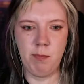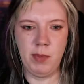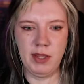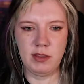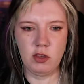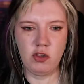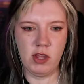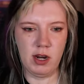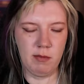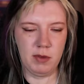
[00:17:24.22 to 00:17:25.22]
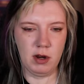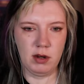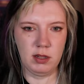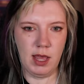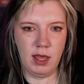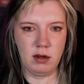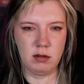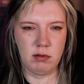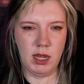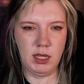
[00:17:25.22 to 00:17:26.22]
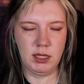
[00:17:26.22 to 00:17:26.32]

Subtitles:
Beat the shit out of them. They're on a ladder, right?